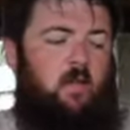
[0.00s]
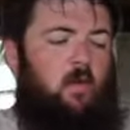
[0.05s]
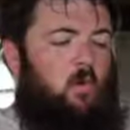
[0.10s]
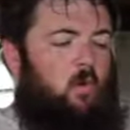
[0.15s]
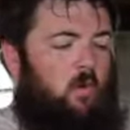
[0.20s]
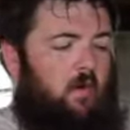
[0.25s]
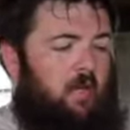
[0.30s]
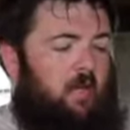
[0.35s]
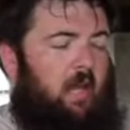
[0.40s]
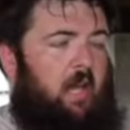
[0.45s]

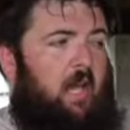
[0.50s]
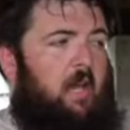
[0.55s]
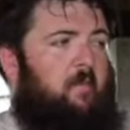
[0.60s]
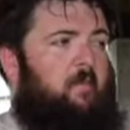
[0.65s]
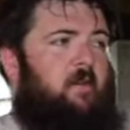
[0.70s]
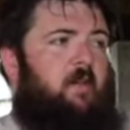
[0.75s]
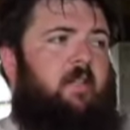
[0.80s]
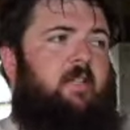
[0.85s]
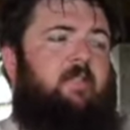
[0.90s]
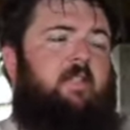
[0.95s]
What a
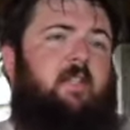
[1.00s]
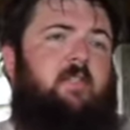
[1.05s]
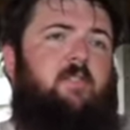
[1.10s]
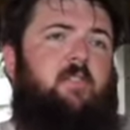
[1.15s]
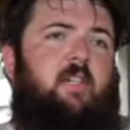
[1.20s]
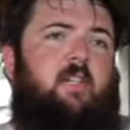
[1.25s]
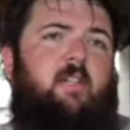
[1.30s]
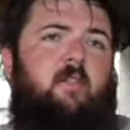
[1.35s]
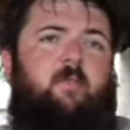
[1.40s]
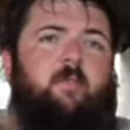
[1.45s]
cable
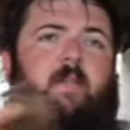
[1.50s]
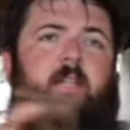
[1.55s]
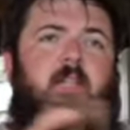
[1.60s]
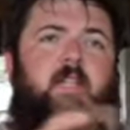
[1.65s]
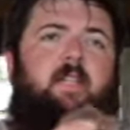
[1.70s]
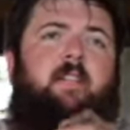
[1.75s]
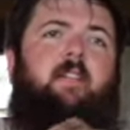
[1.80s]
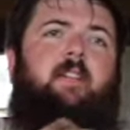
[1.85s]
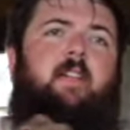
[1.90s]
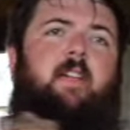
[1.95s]
extension could
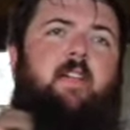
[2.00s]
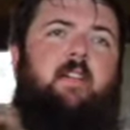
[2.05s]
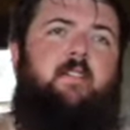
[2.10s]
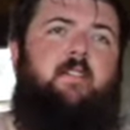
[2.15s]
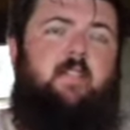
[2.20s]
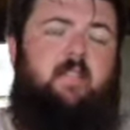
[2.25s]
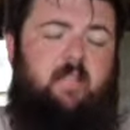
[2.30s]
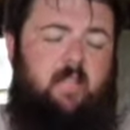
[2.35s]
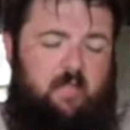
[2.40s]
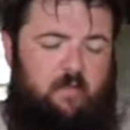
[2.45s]
be is
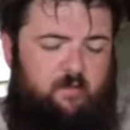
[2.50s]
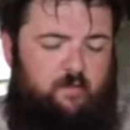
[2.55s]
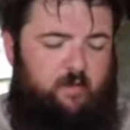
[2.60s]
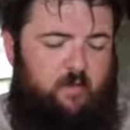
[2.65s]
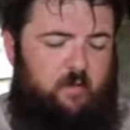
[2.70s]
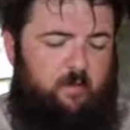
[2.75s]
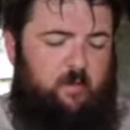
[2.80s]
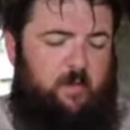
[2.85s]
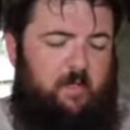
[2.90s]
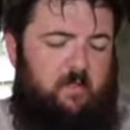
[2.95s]
a
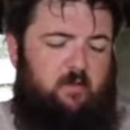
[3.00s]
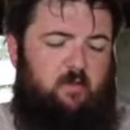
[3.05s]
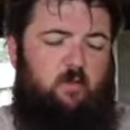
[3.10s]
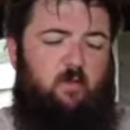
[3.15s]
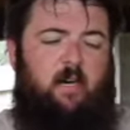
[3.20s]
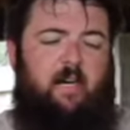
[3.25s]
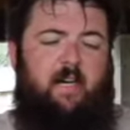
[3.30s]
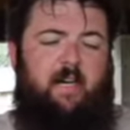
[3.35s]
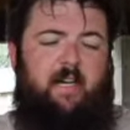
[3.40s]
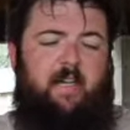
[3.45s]
10-foot piece of
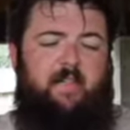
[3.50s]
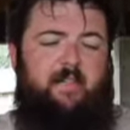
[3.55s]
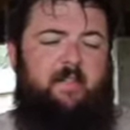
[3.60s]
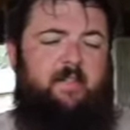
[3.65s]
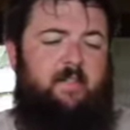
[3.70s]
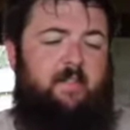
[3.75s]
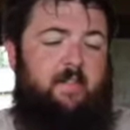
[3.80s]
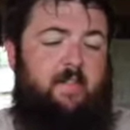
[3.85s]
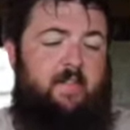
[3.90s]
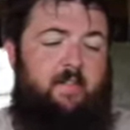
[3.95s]
wire
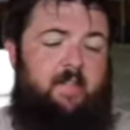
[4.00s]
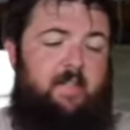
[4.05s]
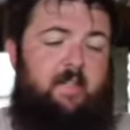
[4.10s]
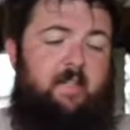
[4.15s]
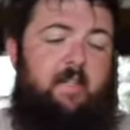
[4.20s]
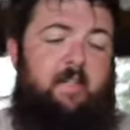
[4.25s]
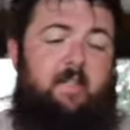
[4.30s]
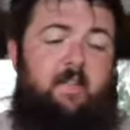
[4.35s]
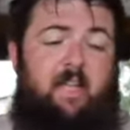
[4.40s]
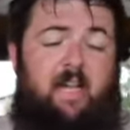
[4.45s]

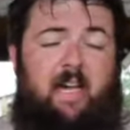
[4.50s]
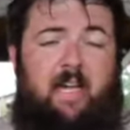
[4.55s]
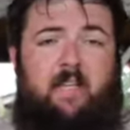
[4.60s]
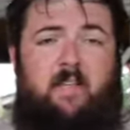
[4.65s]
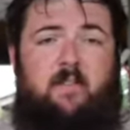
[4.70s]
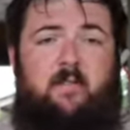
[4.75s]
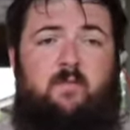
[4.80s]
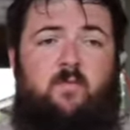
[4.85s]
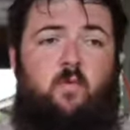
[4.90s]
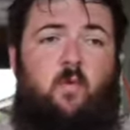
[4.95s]
that,
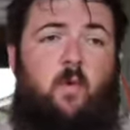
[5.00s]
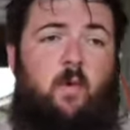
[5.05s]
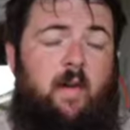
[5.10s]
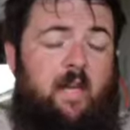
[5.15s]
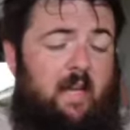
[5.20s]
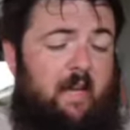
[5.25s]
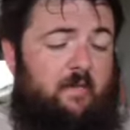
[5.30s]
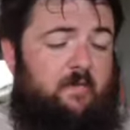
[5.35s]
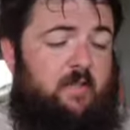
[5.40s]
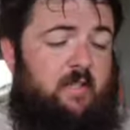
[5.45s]
the
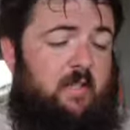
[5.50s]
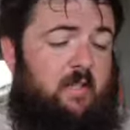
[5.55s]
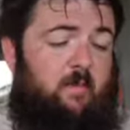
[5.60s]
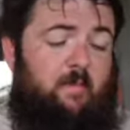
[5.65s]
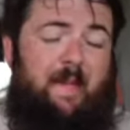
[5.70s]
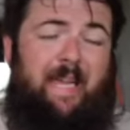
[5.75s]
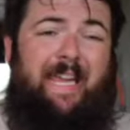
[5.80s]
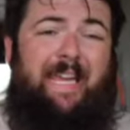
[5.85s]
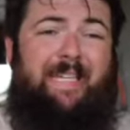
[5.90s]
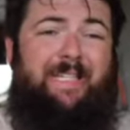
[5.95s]
way I've seen them
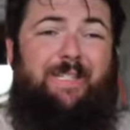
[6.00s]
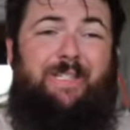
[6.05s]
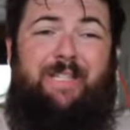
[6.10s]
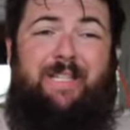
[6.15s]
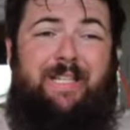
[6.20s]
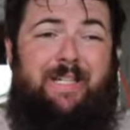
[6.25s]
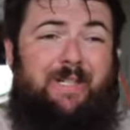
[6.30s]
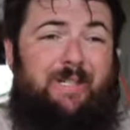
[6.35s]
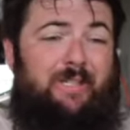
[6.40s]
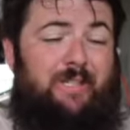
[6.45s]
made, is
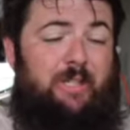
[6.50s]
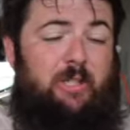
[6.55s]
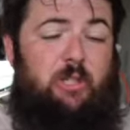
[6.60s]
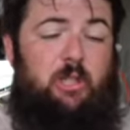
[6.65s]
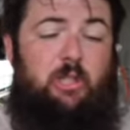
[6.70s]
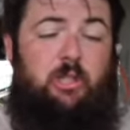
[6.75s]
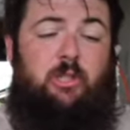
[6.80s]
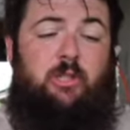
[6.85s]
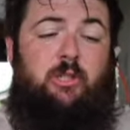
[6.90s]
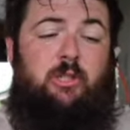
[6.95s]
literally
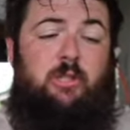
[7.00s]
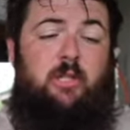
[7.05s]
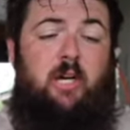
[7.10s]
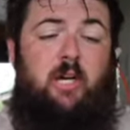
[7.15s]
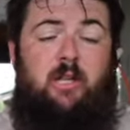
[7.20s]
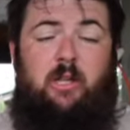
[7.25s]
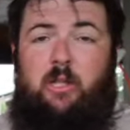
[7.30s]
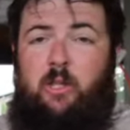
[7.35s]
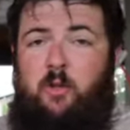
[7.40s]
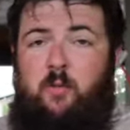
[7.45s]
just a
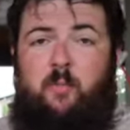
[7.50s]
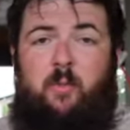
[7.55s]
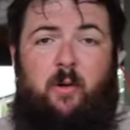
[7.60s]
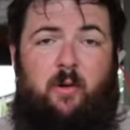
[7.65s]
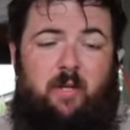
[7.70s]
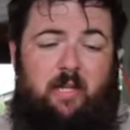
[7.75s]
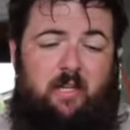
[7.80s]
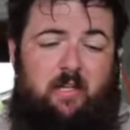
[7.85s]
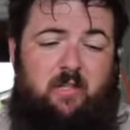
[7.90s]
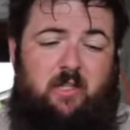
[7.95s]
loop
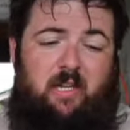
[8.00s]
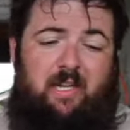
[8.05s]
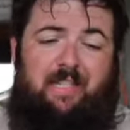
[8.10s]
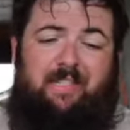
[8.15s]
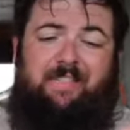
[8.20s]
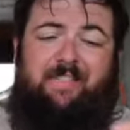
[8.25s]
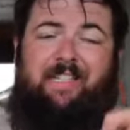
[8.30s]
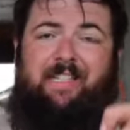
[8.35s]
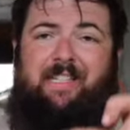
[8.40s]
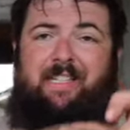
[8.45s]
on each
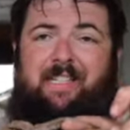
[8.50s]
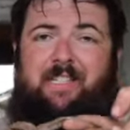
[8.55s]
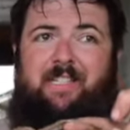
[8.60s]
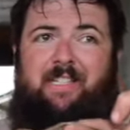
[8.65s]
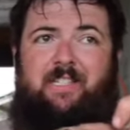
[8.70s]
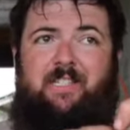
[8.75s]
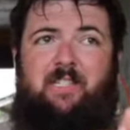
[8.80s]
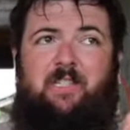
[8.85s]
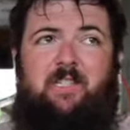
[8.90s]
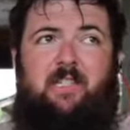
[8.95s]
end like
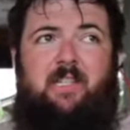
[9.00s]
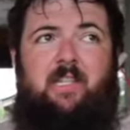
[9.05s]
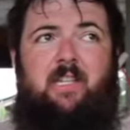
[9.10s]
this.